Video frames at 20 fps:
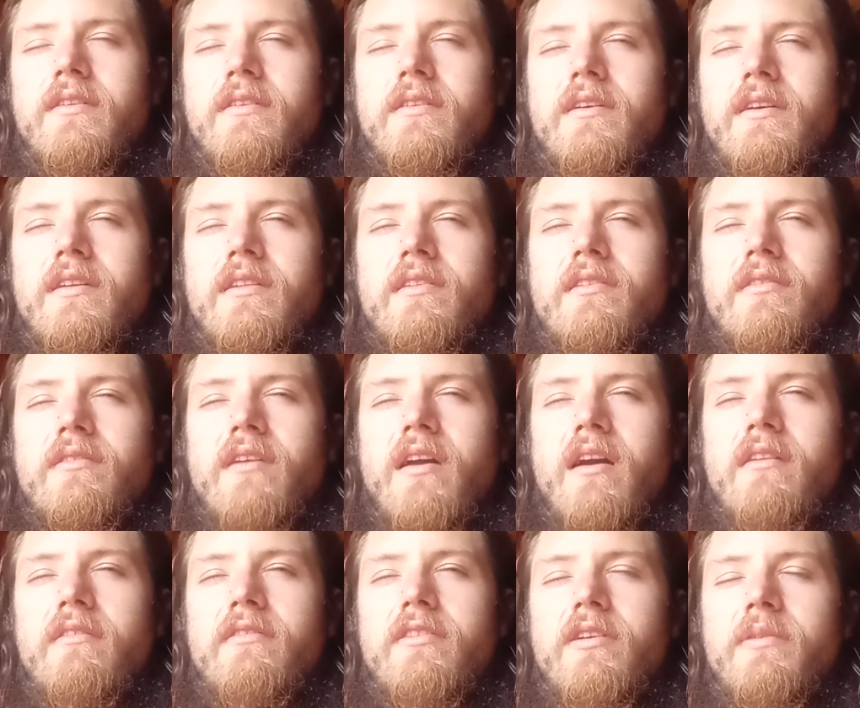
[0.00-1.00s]
and
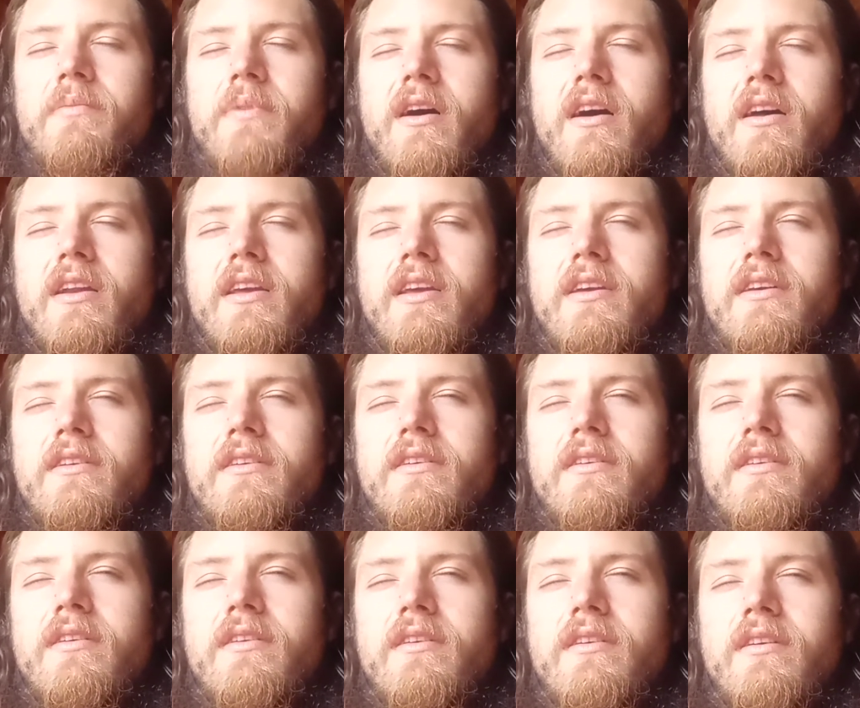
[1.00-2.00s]
surrounds your body
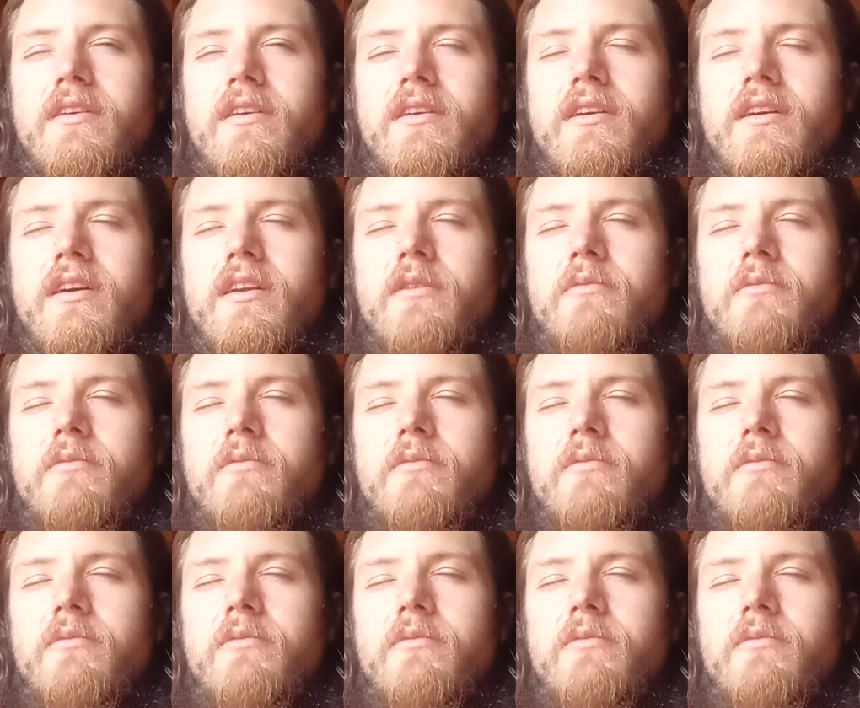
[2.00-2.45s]
in